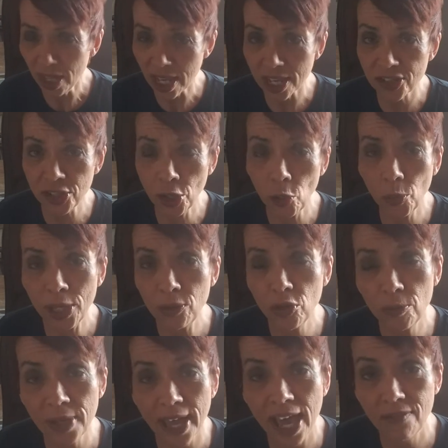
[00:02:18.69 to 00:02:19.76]
So we
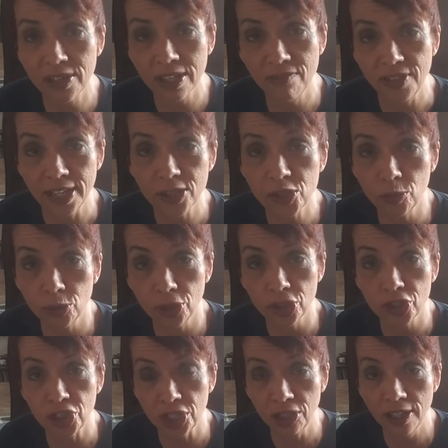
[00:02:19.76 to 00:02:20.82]
will be having events
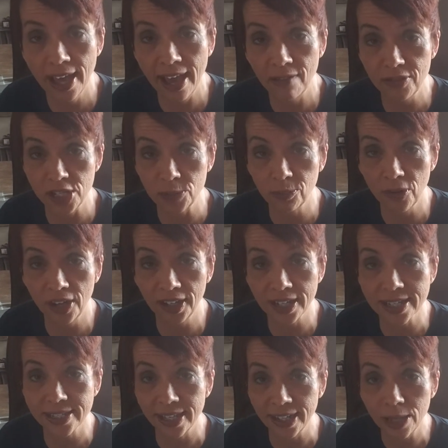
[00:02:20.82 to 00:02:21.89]
where she'll have these
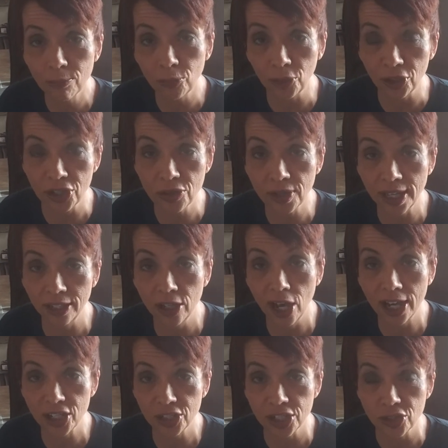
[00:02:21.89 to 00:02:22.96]
products set up where you can
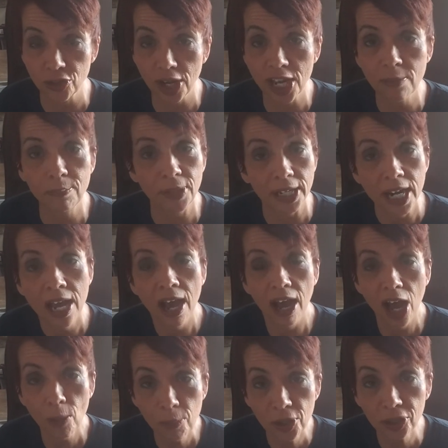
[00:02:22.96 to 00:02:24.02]
actually try them. But
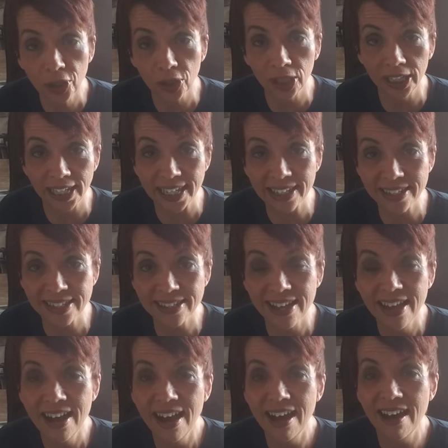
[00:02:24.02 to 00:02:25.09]
I'll put her links
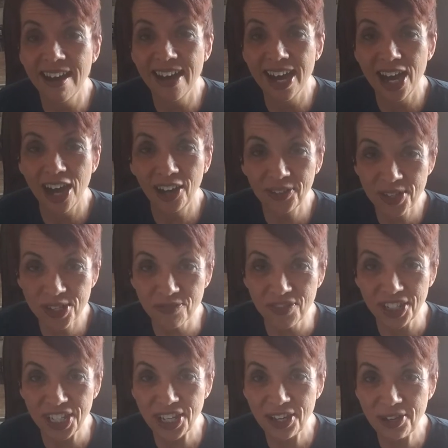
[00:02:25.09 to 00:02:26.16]
on this
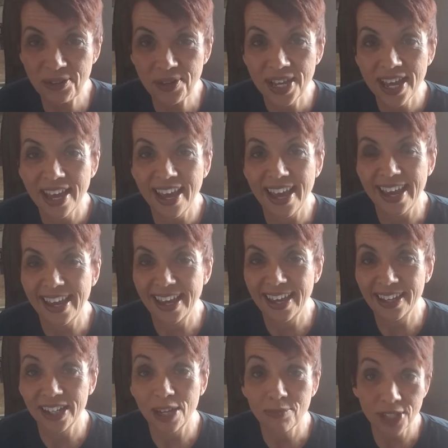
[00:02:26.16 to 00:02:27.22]
video.
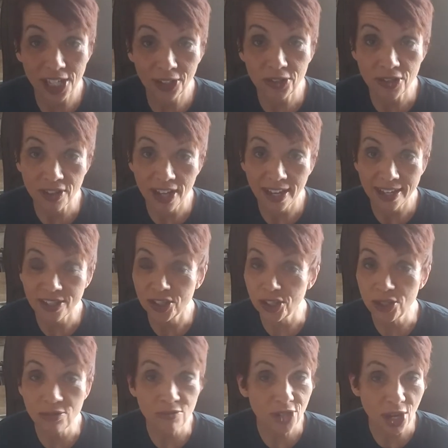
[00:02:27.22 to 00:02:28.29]
And I'm telling you guys,
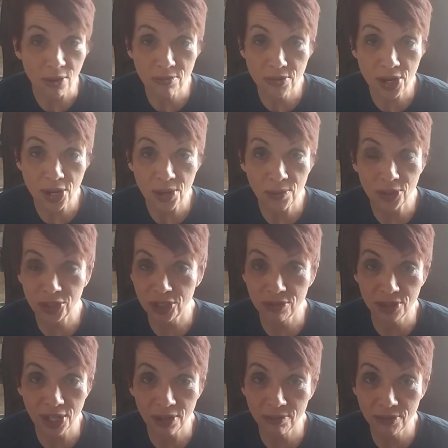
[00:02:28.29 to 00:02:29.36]
you don't know what
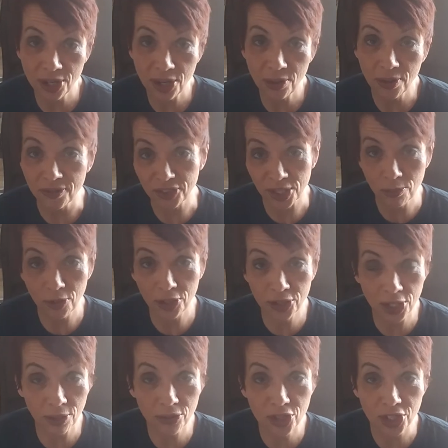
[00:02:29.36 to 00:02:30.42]
you don't know if someone
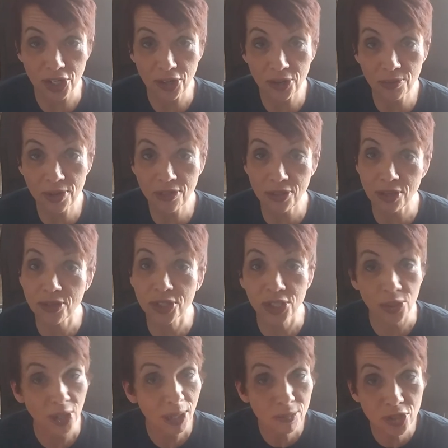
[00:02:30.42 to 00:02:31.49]
don't share it with you.
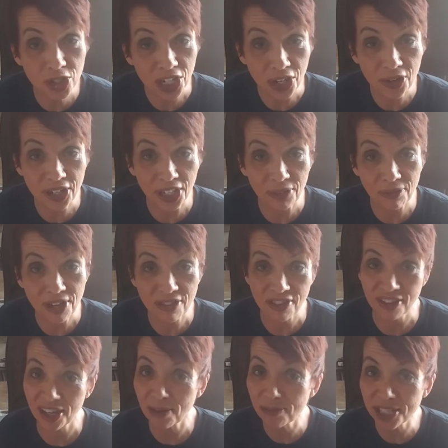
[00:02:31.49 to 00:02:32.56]
So I'm sharing it
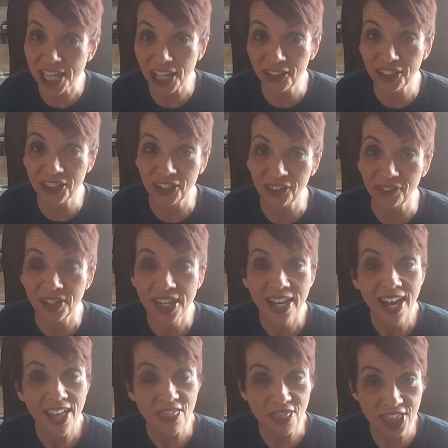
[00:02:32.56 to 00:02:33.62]
with you. I'm telling you,
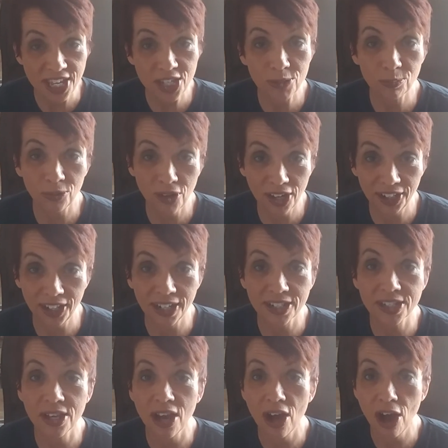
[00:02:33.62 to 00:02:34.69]
these
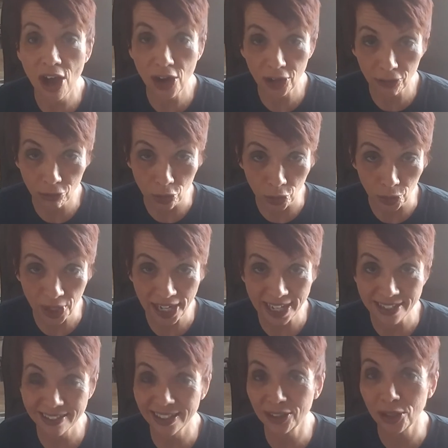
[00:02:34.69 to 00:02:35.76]
products are
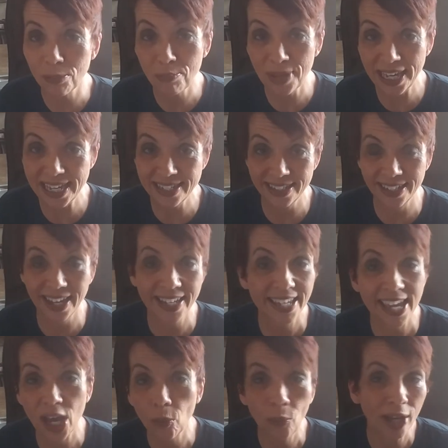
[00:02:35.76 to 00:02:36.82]
great. They're amazing. I
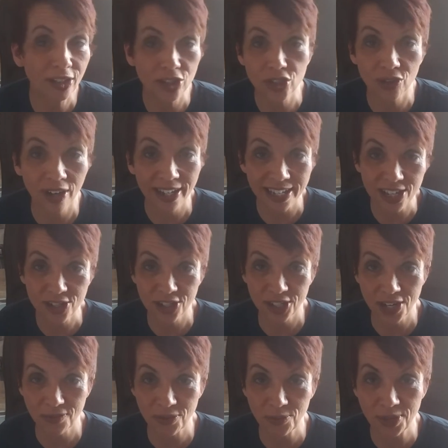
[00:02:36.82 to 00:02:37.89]
can't wait to try each and
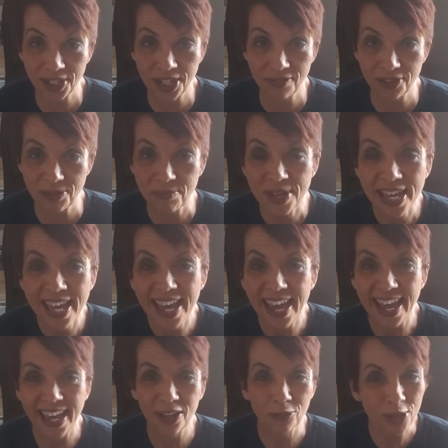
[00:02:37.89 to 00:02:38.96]
every one of them.
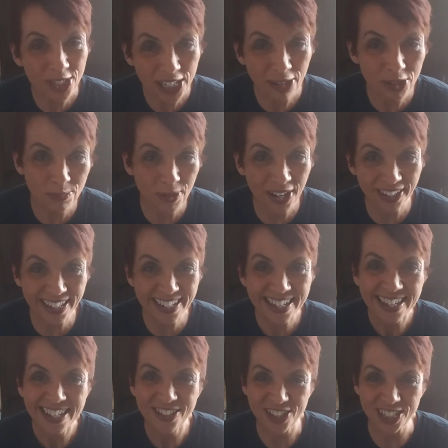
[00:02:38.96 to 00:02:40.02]
And reach out to Bonnie.
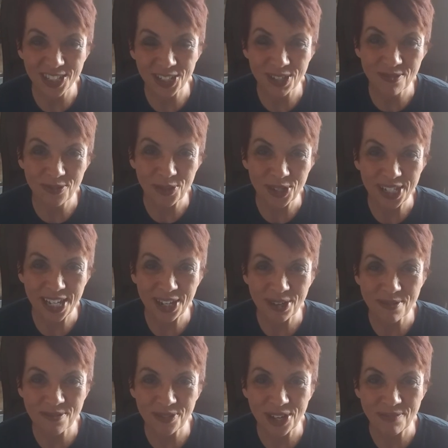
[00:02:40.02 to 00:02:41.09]
She's looking forward to
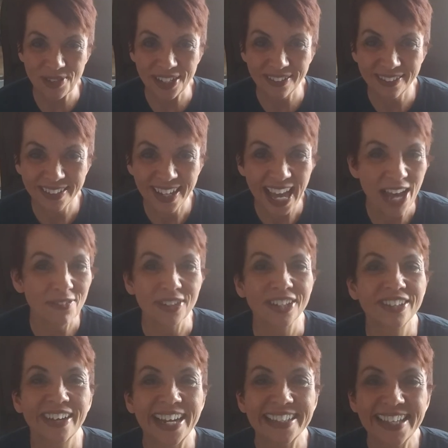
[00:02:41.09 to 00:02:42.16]
hearing from you. Have a
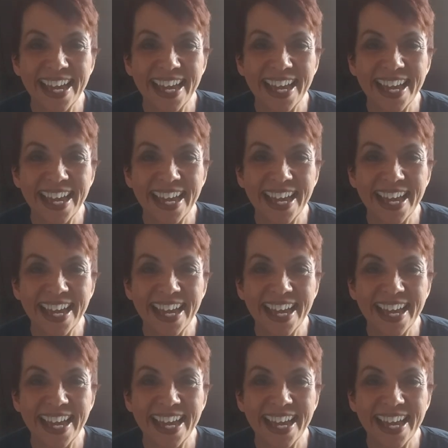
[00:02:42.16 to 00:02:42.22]
great